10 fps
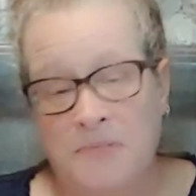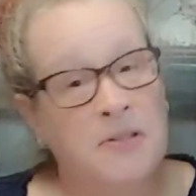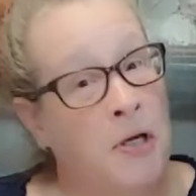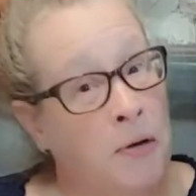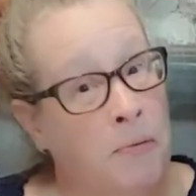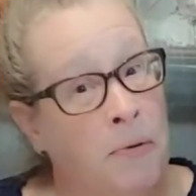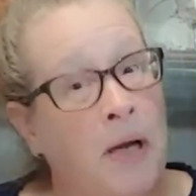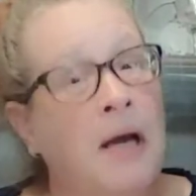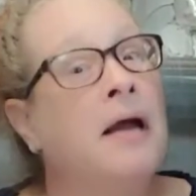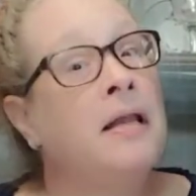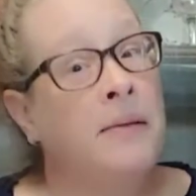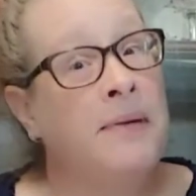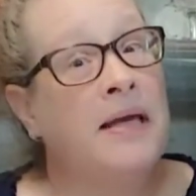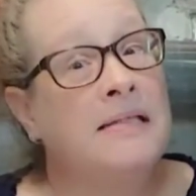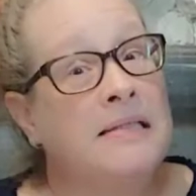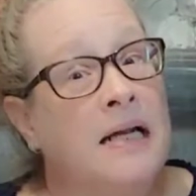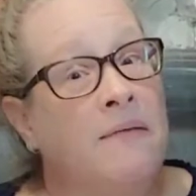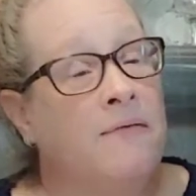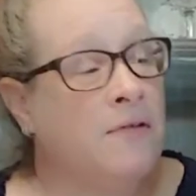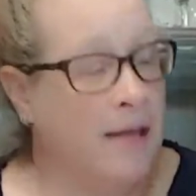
So let me get set up for